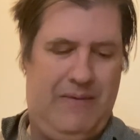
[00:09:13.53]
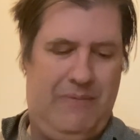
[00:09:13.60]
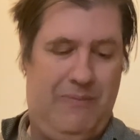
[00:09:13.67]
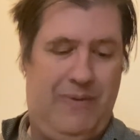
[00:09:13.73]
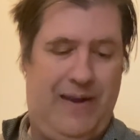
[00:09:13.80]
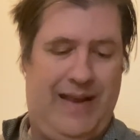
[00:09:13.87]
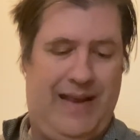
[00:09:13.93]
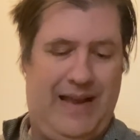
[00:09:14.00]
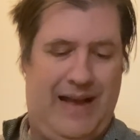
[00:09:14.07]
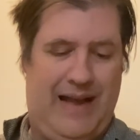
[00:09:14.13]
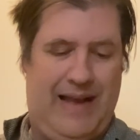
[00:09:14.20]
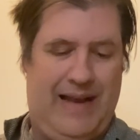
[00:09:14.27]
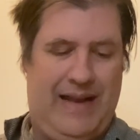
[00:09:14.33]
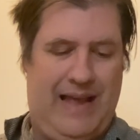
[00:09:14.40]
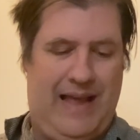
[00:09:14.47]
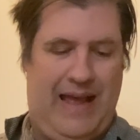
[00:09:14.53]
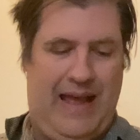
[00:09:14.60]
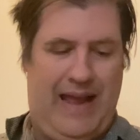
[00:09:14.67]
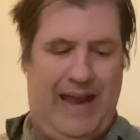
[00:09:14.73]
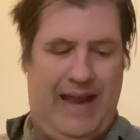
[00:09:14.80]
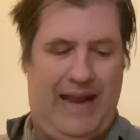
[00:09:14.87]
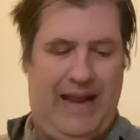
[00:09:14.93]
We got
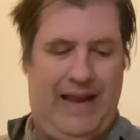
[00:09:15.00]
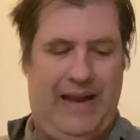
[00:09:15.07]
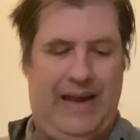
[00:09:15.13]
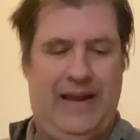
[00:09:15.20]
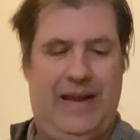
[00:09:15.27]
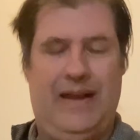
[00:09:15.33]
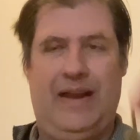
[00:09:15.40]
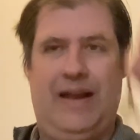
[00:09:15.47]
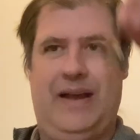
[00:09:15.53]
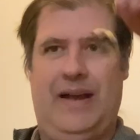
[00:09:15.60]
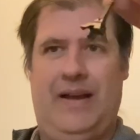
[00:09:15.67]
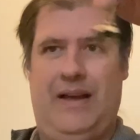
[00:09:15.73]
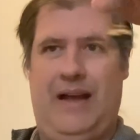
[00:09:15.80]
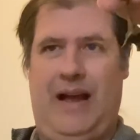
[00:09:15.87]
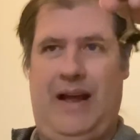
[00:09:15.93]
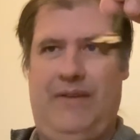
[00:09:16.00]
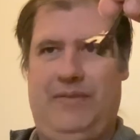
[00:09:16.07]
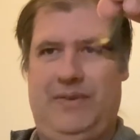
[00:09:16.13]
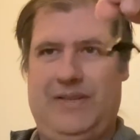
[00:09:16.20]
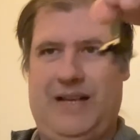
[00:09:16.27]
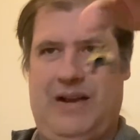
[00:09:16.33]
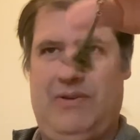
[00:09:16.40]
a Eiffel
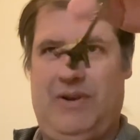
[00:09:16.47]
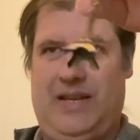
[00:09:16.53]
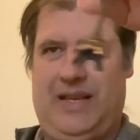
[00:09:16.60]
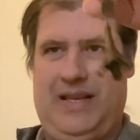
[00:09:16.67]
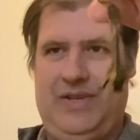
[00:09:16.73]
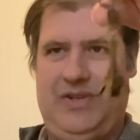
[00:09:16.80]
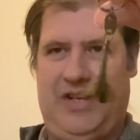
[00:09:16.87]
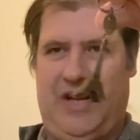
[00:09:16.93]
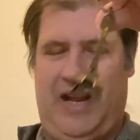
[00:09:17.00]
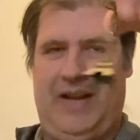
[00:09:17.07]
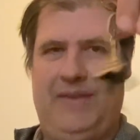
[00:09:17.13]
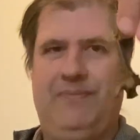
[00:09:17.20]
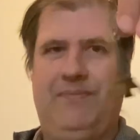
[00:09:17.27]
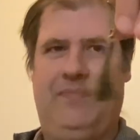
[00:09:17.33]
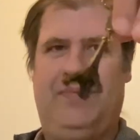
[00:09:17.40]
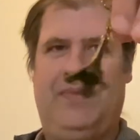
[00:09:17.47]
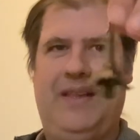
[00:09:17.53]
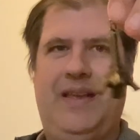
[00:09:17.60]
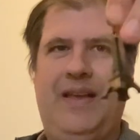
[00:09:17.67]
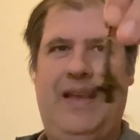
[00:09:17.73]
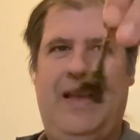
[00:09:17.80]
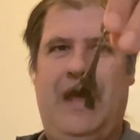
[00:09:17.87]
Tower keychain.
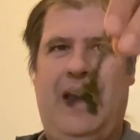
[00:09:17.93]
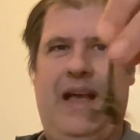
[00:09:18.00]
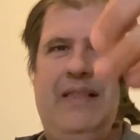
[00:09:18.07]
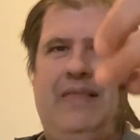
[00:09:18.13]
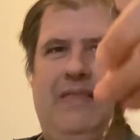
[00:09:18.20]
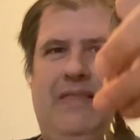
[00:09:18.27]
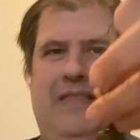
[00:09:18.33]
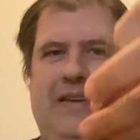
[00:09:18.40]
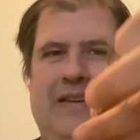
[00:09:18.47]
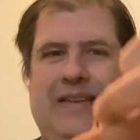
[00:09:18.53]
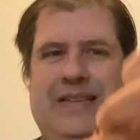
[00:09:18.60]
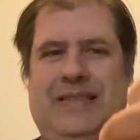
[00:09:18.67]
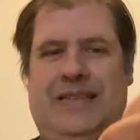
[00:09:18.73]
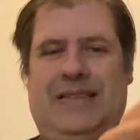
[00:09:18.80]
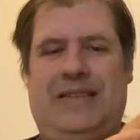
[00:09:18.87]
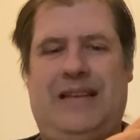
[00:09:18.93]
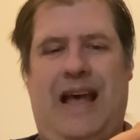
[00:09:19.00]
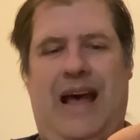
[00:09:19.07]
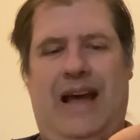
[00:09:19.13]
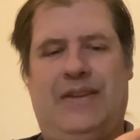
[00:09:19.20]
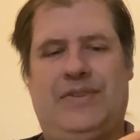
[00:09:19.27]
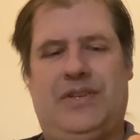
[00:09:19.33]
This
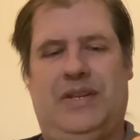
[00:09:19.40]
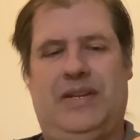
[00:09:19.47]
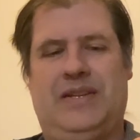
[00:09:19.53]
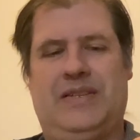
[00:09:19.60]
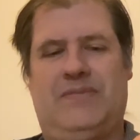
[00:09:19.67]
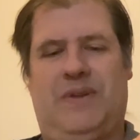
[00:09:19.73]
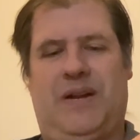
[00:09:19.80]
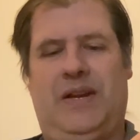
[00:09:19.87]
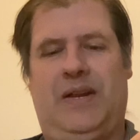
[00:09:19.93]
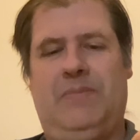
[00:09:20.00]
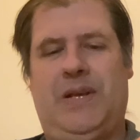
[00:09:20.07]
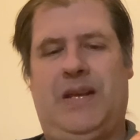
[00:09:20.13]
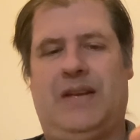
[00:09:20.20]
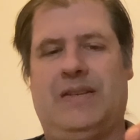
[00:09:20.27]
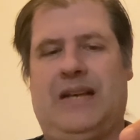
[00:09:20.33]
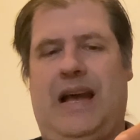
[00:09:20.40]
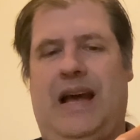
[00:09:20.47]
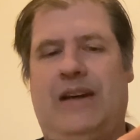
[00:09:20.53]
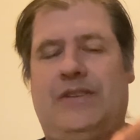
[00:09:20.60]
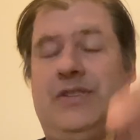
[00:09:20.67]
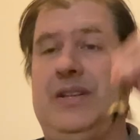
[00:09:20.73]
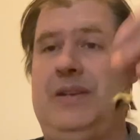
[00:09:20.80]
actually is funny because I
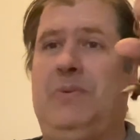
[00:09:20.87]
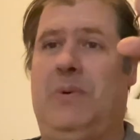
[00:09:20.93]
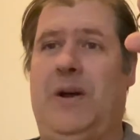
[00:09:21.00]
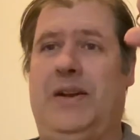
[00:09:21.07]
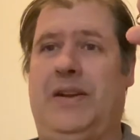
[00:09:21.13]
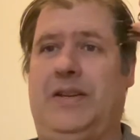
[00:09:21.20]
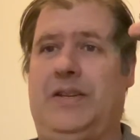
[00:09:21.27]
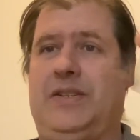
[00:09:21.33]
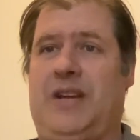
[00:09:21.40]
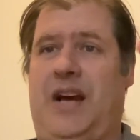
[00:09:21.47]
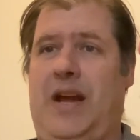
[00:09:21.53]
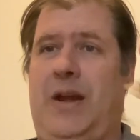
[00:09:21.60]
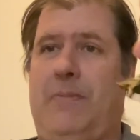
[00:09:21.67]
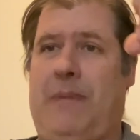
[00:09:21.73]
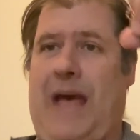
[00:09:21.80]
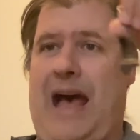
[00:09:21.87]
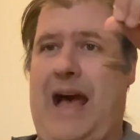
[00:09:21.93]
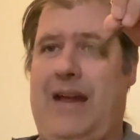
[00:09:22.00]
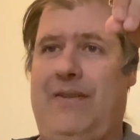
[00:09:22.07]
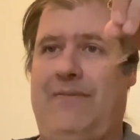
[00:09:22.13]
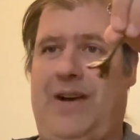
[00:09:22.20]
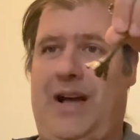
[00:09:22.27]
actually won an entire
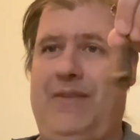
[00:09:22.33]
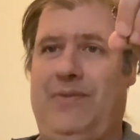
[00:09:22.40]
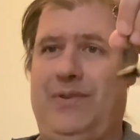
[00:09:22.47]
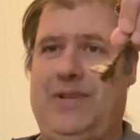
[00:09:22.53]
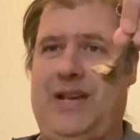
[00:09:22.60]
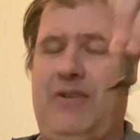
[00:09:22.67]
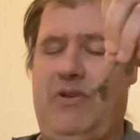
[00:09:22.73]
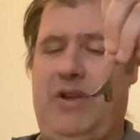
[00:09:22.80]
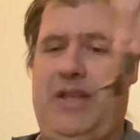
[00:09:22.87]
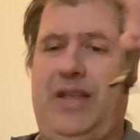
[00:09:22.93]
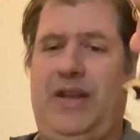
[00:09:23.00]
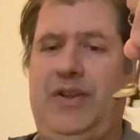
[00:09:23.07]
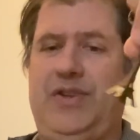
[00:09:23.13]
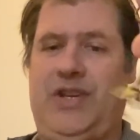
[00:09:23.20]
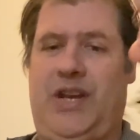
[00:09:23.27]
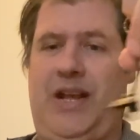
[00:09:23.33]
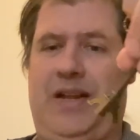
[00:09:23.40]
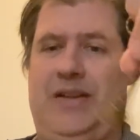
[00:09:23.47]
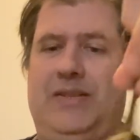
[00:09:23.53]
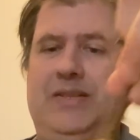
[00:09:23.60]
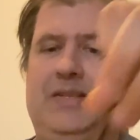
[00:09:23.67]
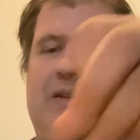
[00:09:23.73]
pack of Eiffel Tower
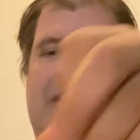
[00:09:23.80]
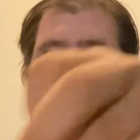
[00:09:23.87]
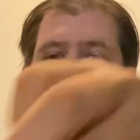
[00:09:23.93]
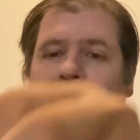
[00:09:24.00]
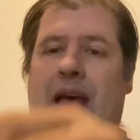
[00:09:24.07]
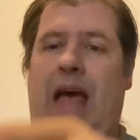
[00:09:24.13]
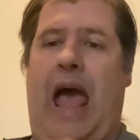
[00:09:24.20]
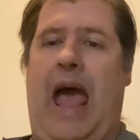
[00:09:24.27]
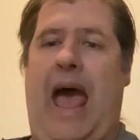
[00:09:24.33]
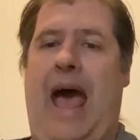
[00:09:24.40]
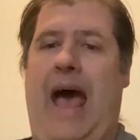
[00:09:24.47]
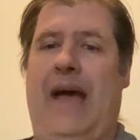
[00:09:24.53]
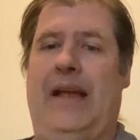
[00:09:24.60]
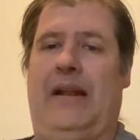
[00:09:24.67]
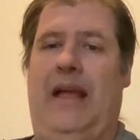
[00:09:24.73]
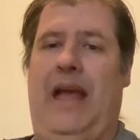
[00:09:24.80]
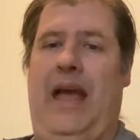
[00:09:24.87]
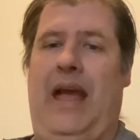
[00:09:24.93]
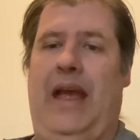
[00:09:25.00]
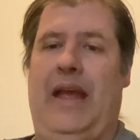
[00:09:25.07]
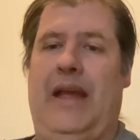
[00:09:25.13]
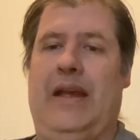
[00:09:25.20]
keychains
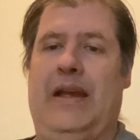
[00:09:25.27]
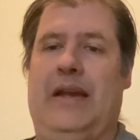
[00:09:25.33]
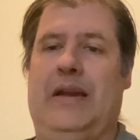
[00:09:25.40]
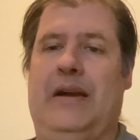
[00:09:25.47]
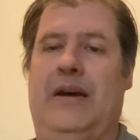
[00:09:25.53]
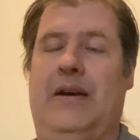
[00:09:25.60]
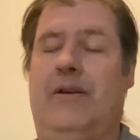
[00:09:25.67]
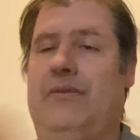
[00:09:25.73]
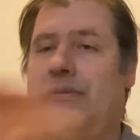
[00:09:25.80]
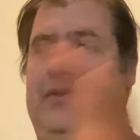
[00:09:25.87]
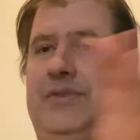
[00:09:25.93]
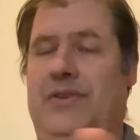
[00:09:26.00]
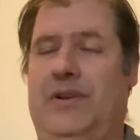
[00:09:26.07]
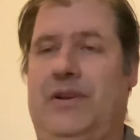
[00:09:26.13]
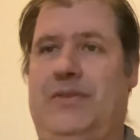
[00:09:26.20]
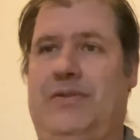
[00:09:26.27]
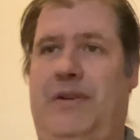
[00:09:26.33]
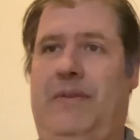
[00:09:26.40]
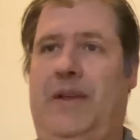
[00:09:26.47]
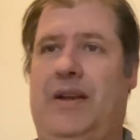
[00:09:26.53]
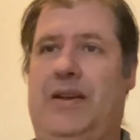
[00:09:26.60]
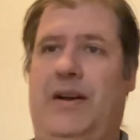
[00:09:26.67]
during a
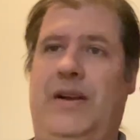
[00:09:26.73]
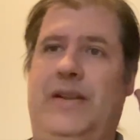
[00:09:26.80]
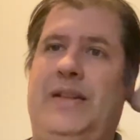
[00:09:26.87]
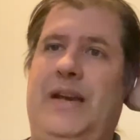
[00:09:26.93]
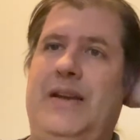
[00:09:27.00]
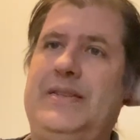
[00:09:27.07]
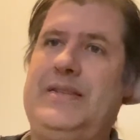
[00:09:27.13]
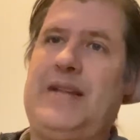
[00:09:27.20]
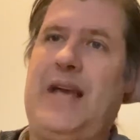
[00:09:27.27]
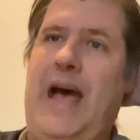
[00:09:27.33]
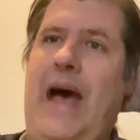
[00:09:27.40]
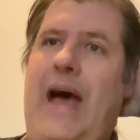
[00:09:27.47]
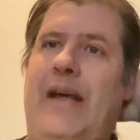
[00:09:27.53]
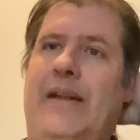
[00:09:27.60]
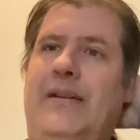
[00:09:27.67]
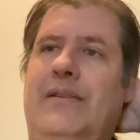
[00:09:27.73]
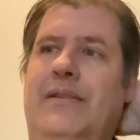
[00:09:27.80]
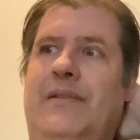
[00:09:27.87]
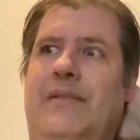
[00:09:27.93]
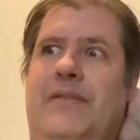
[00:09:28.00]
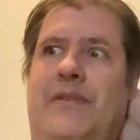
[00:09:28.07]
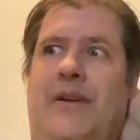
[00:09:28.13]
trivia contest at
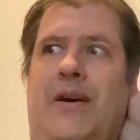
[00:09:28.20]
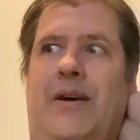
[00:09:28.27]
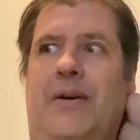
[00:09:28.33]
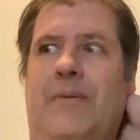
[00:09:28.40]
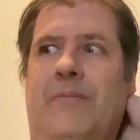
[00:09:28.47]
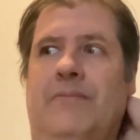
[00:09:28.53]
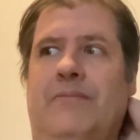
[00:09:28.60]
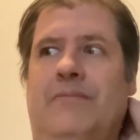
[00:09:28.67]
a